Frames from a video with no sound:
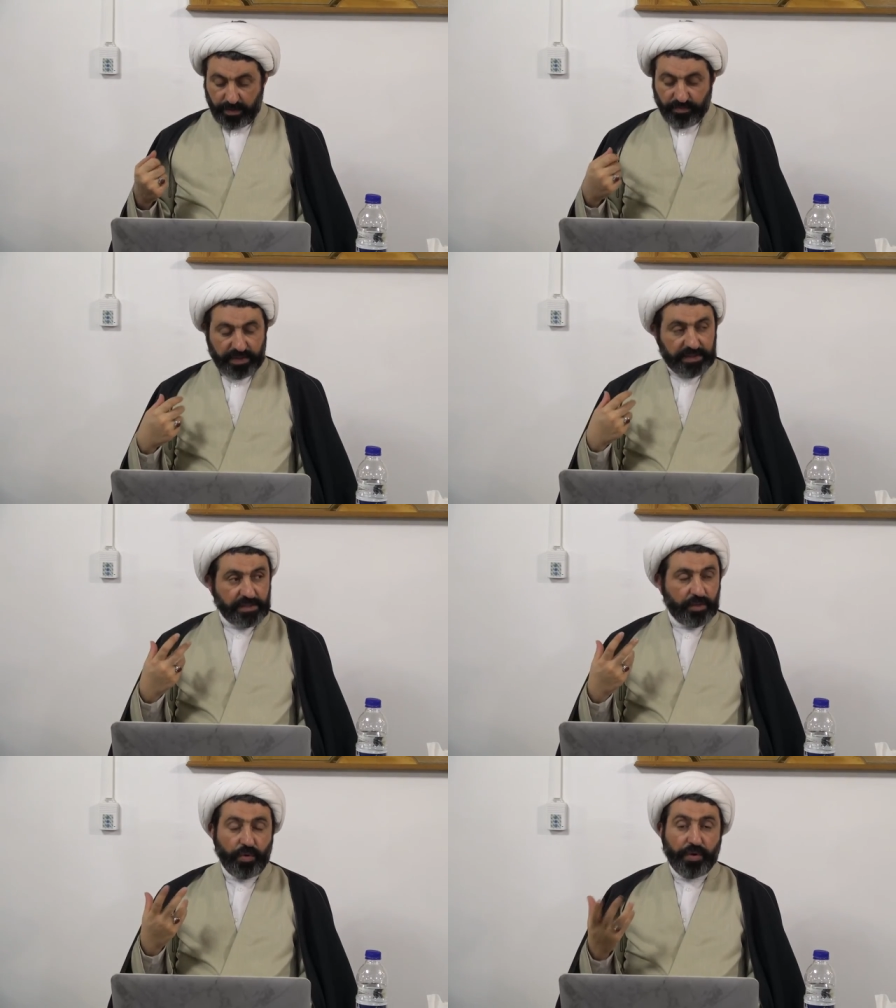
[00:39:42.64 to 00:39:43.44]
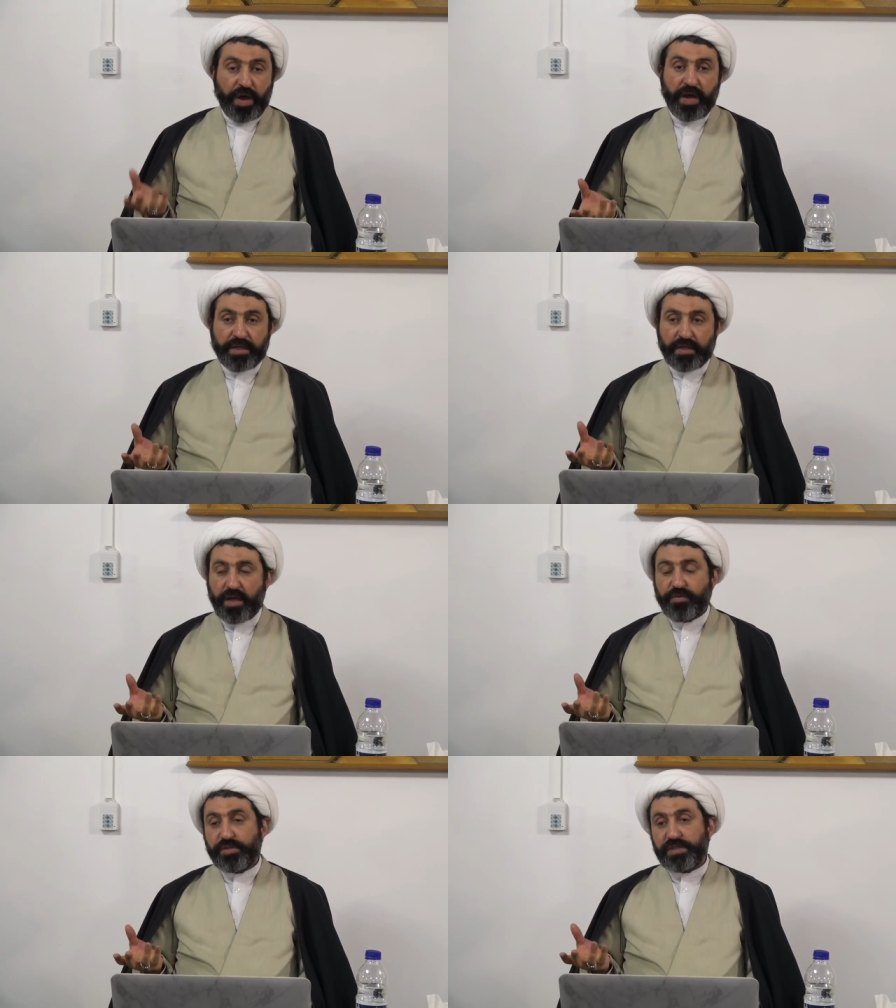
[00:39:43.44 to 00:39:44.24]
What is the Quranic
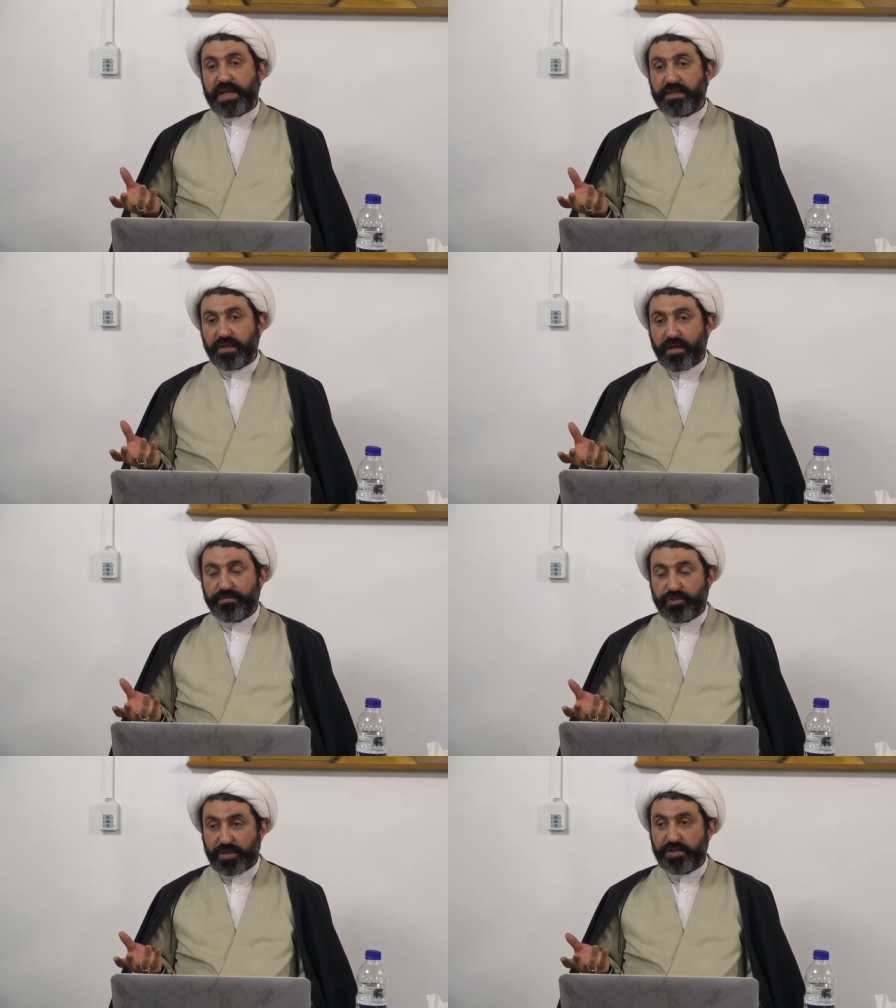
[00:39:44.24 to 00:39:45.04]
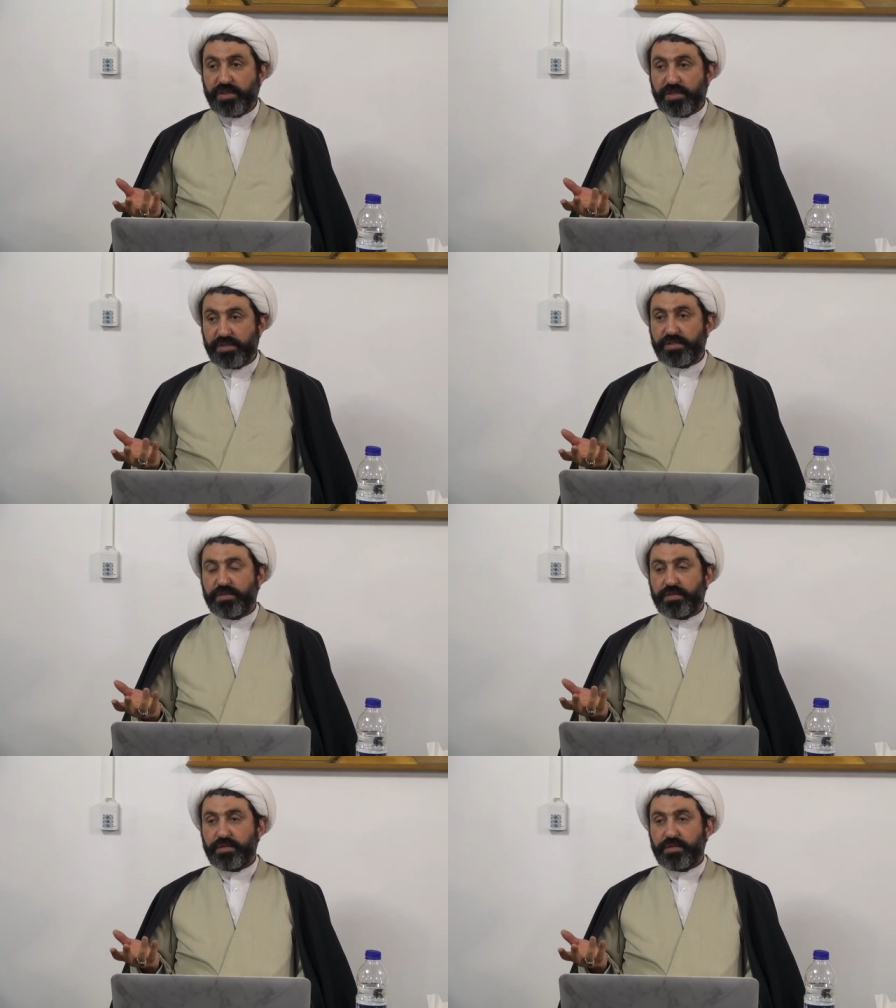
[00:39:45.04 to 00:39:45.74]
understanding of justice?